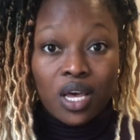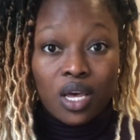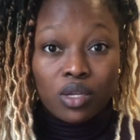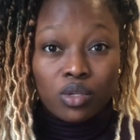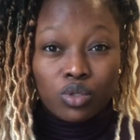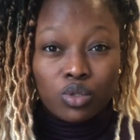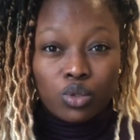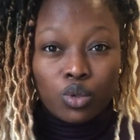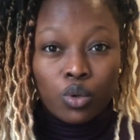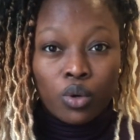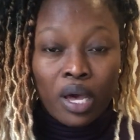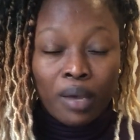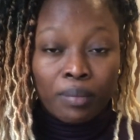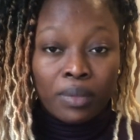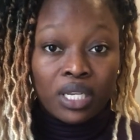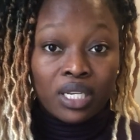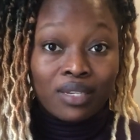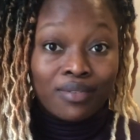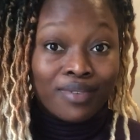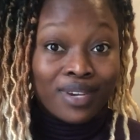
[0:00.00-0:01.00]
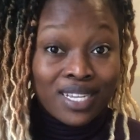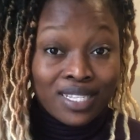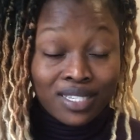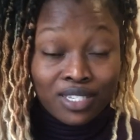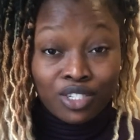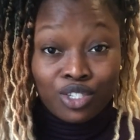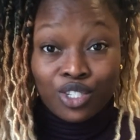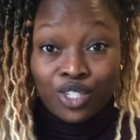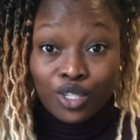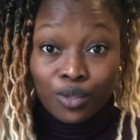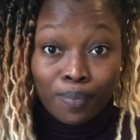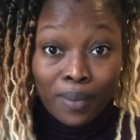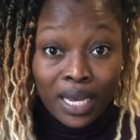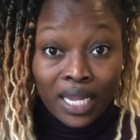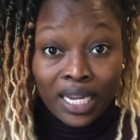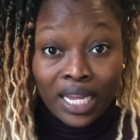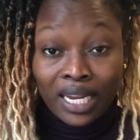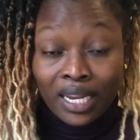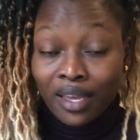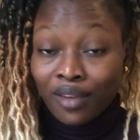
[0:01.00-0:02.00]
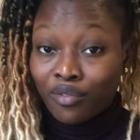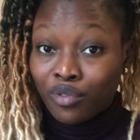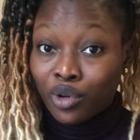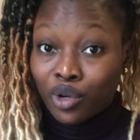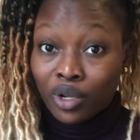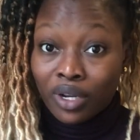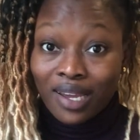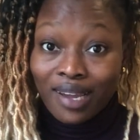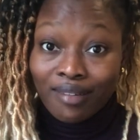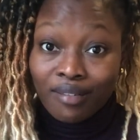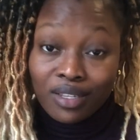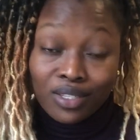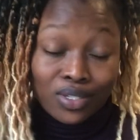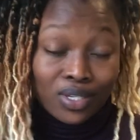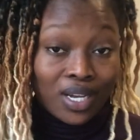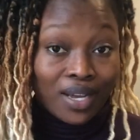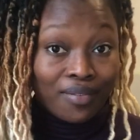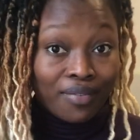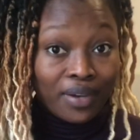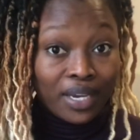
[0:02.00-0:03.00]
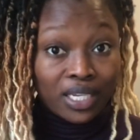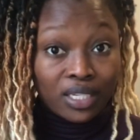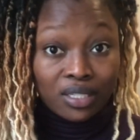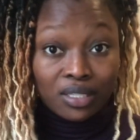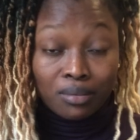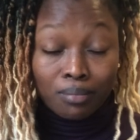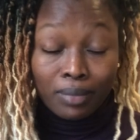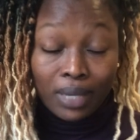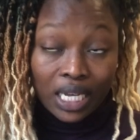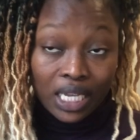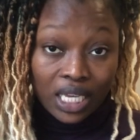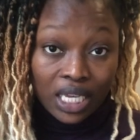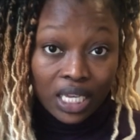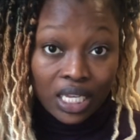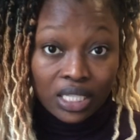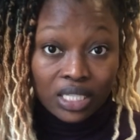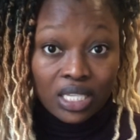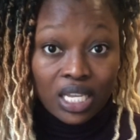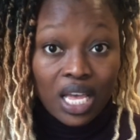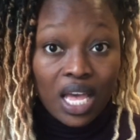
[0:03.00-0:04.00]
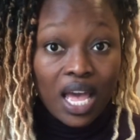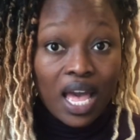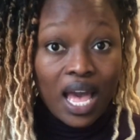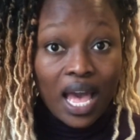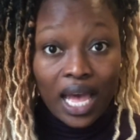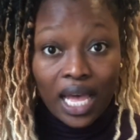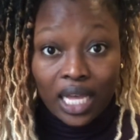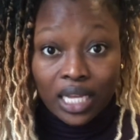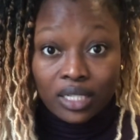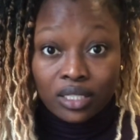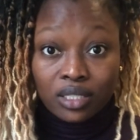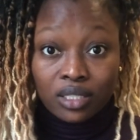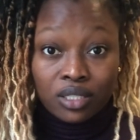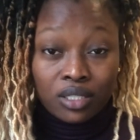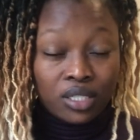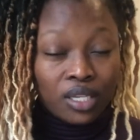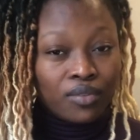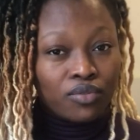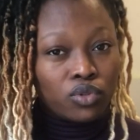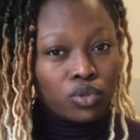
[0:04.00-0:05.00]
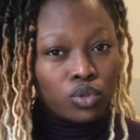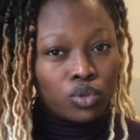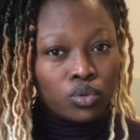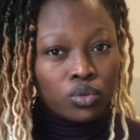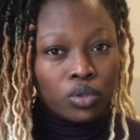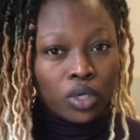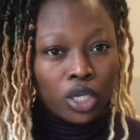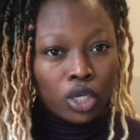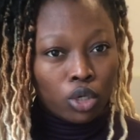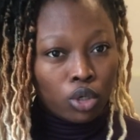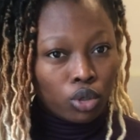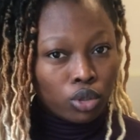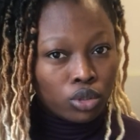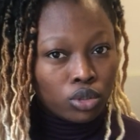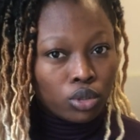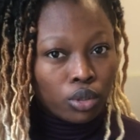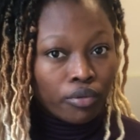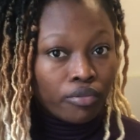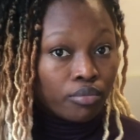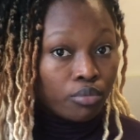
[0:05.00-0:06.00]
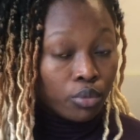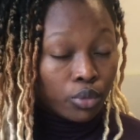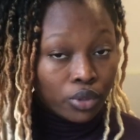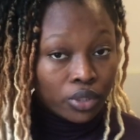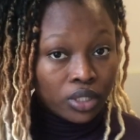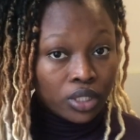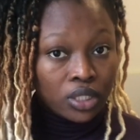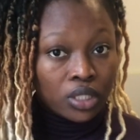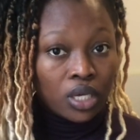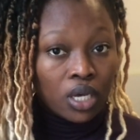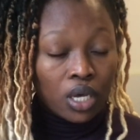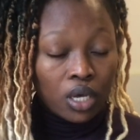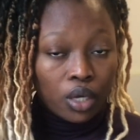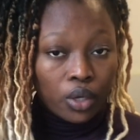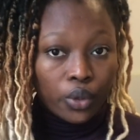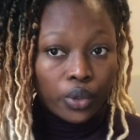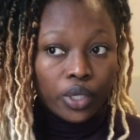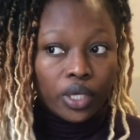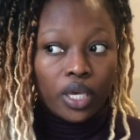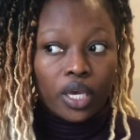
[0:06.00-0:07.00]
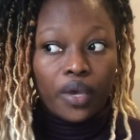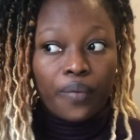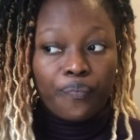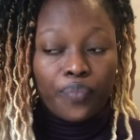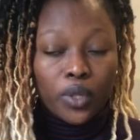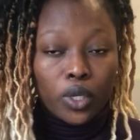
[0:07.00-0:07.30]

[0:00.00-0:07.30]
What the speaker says: So I mean, the rate is cheaper than every other rate you can find in the market, and it saves you a lot of money, okay?